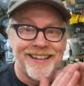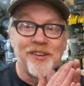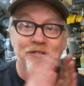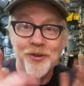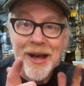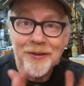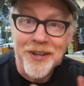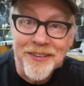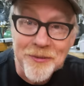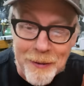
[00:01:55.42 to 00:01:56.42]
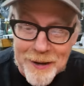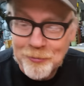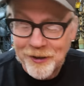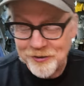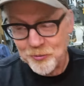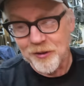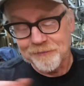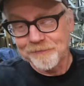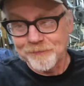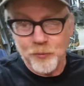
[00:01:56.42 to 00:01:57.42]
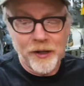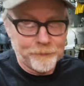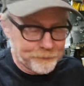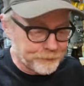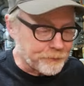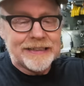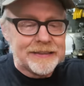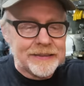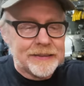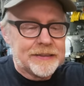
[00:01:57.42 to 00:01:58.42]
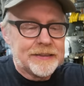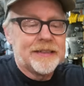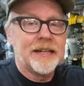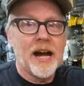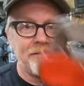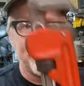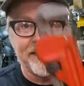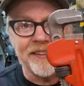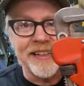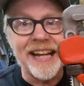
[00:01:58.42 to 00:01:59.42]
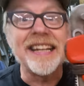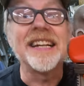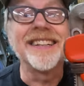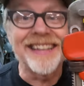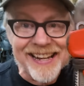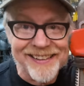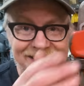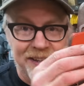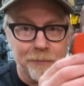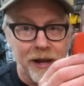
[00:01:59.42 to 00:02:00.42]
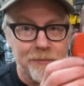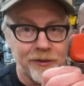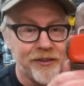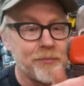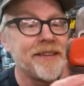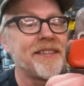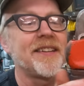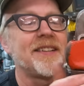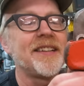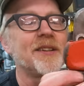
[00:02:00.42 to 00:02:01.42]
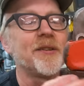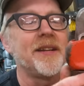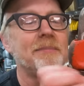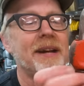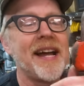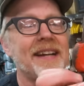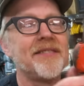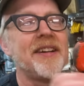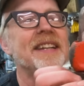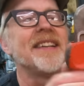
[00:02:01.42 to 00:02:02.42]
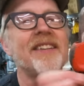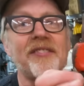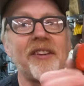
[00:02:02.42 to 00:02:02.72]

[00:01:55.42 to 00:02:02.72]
So how does a pipe wrench work? Well, obviously any glance at a pipe wrench makes it clear that by activating this